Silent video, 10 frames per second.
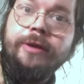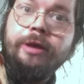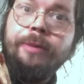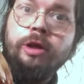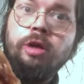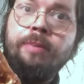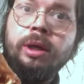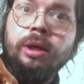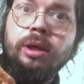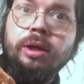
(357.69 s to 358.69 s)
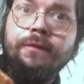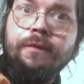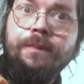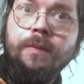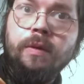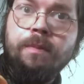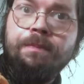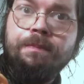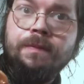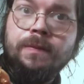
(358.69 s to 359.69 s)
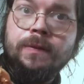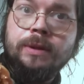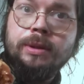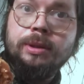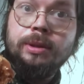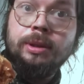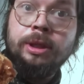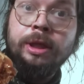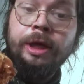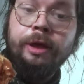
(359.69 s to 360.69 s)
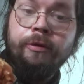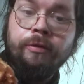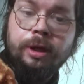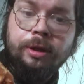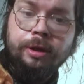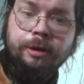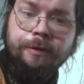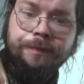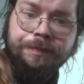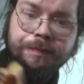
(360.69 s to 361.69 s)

That's a big old puddle of cheese right there.